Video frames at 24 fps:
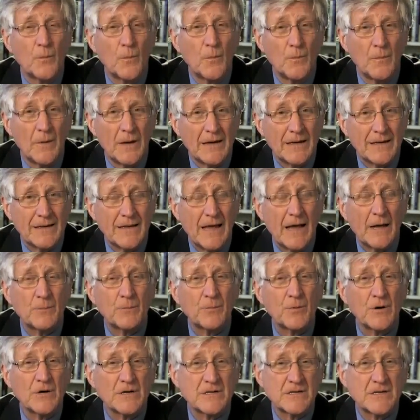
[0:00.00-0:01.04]
make that
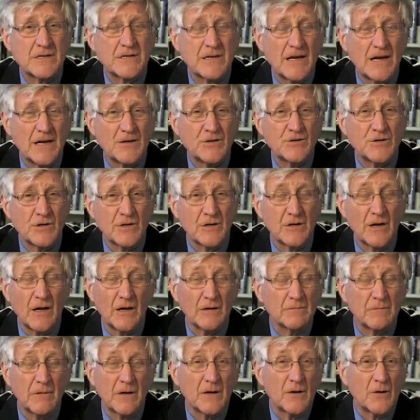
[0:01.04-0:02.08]
presentation.
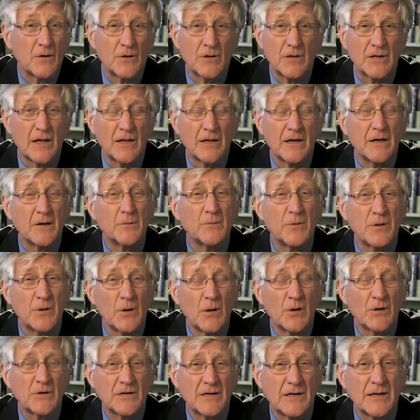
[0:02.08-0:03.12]
I heard it on
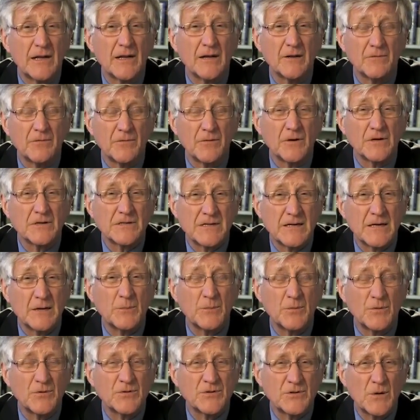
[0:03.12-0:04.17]
NPR today, for
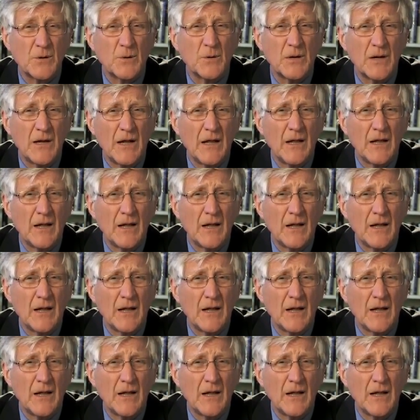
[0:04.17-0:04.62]
example. So